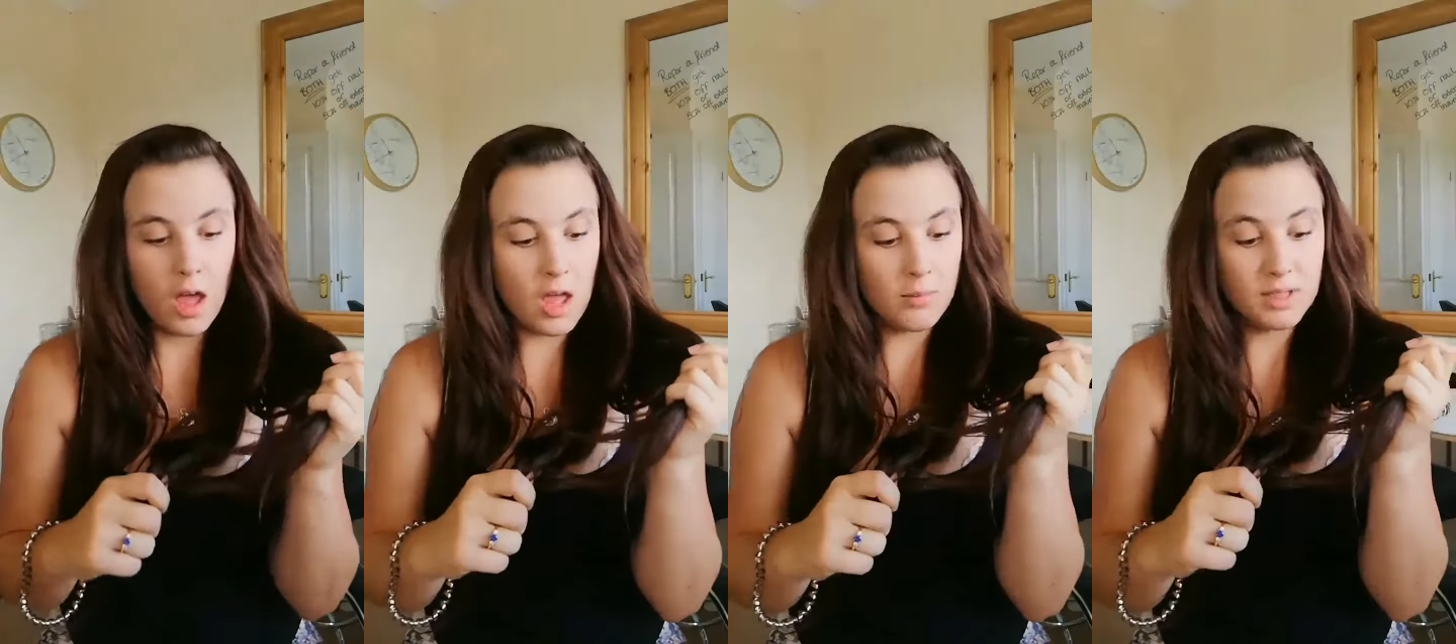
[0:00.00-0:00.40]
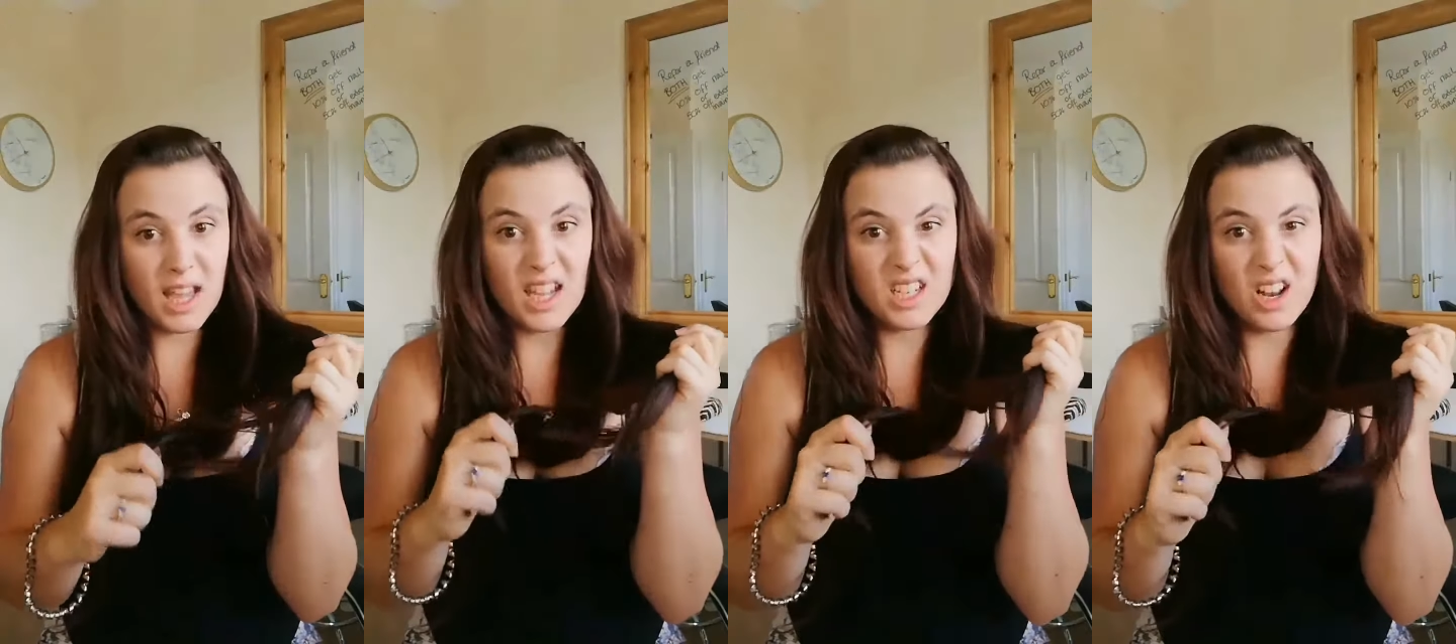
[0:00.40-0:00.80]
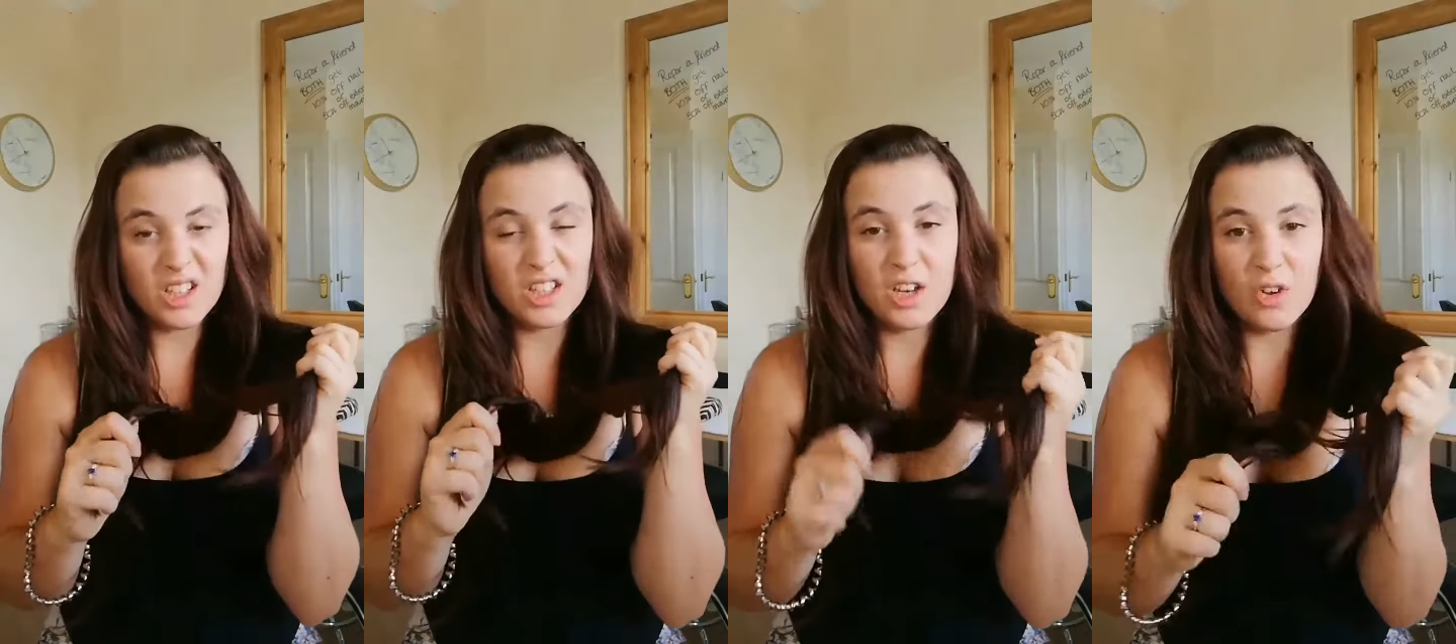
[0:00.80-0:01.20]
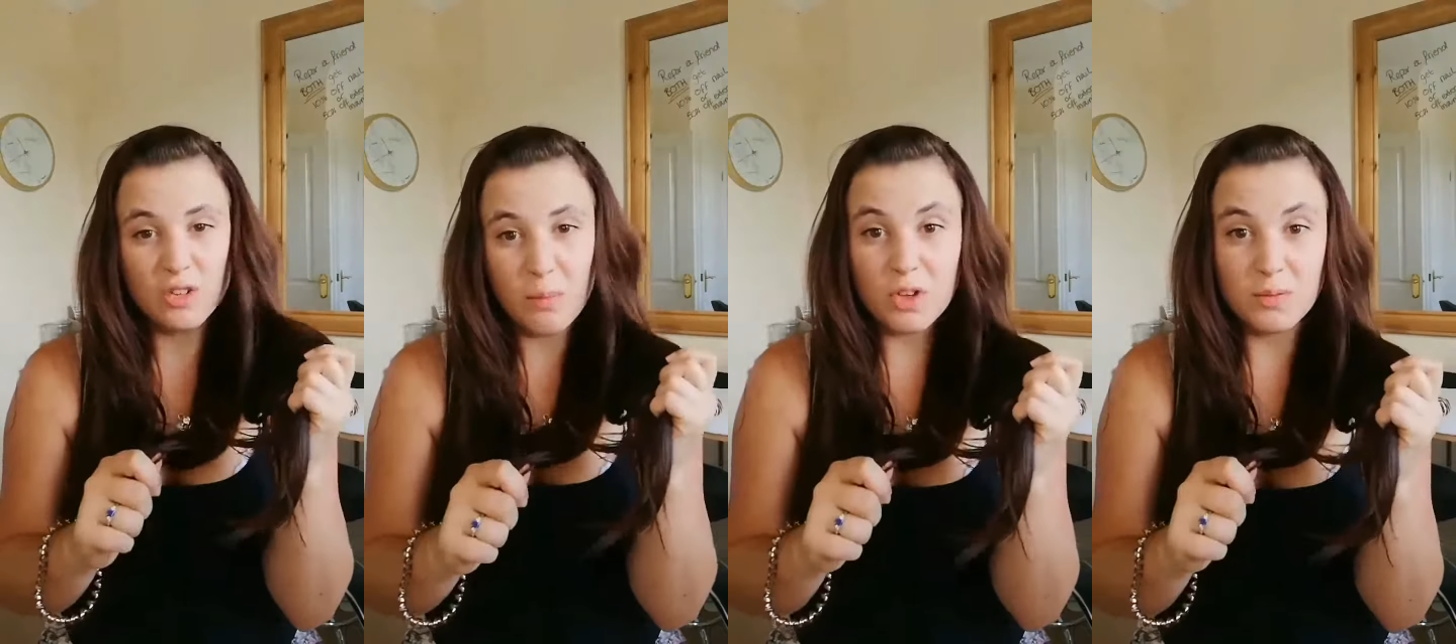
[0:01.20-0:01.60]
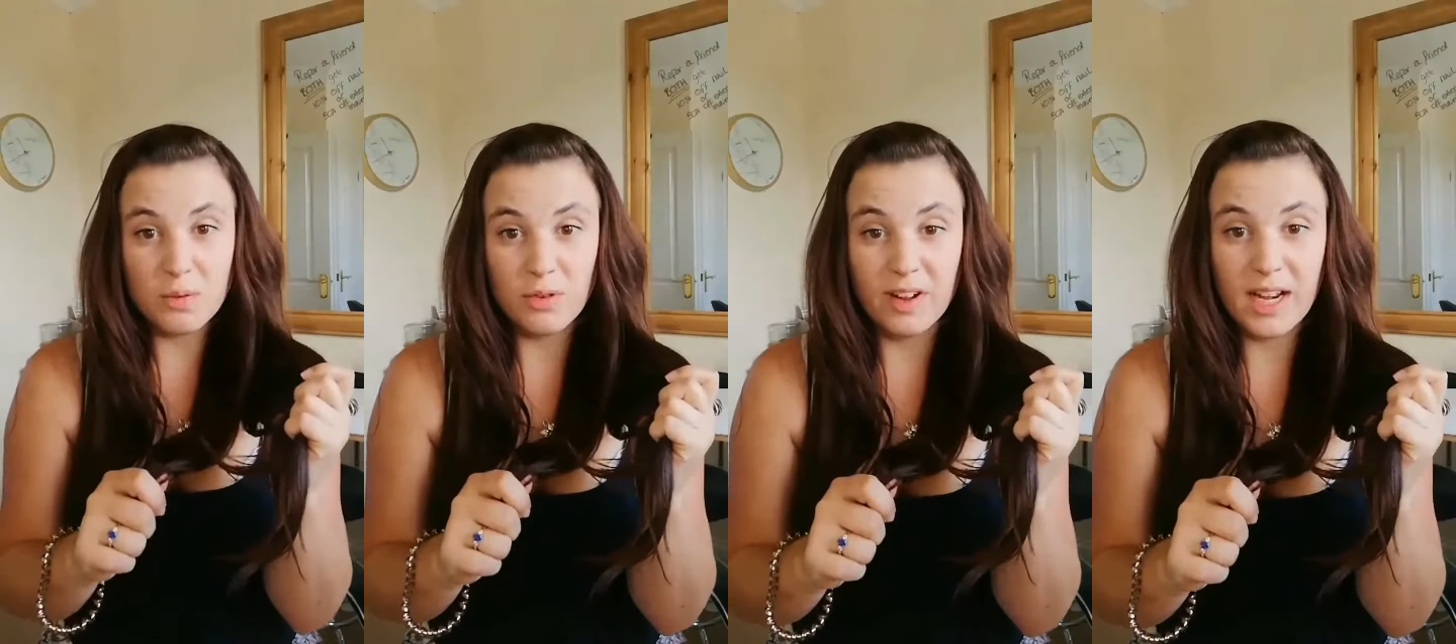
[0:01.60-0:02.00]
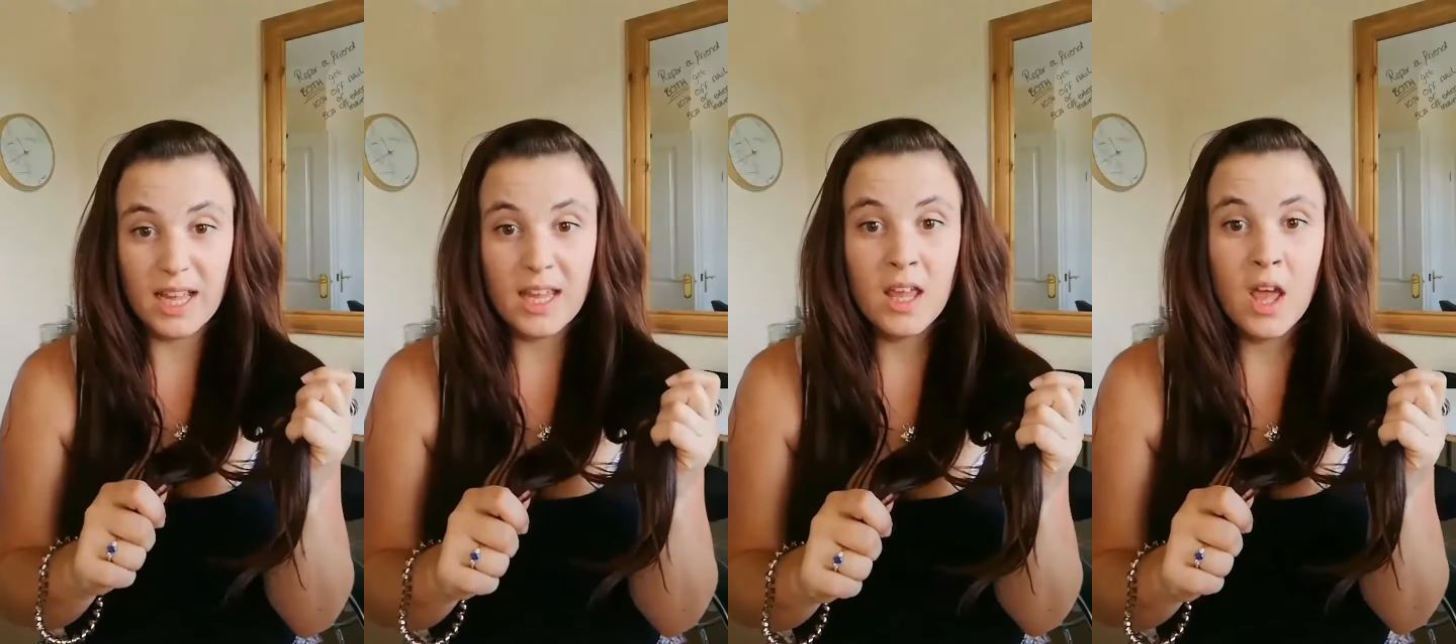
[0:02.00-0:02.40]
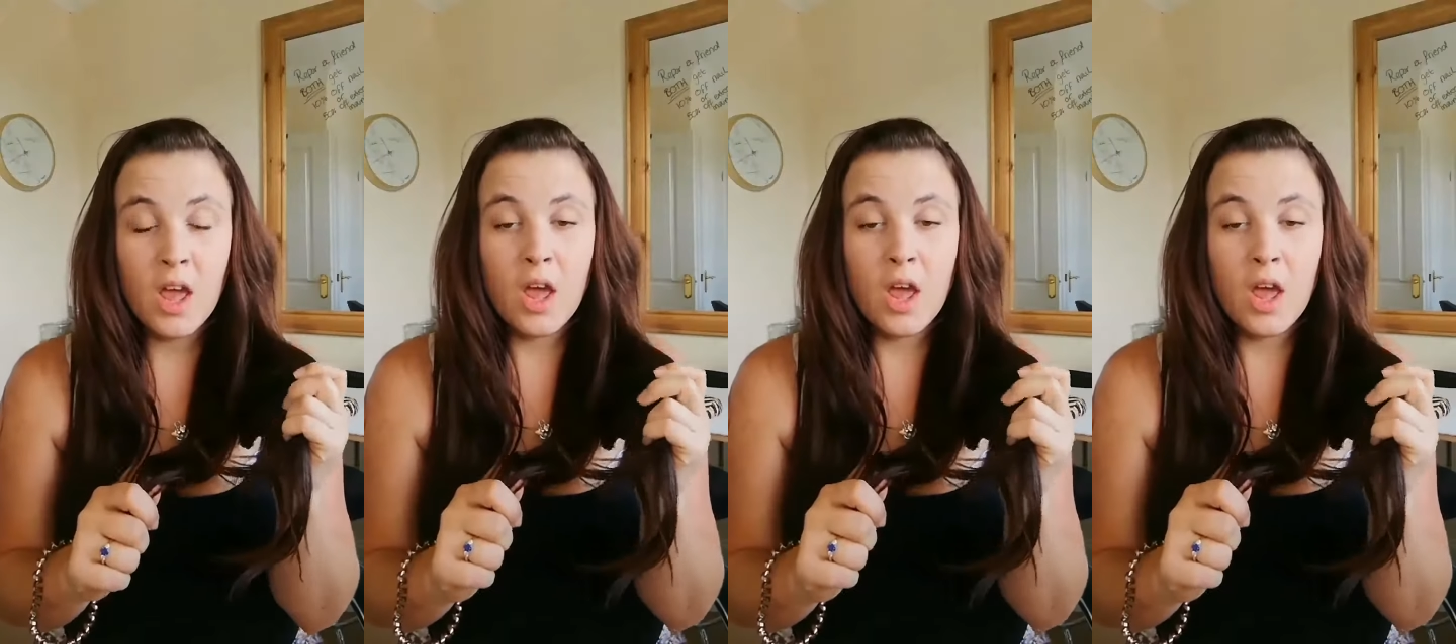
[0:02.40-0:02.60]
to get it to last as long as possible really.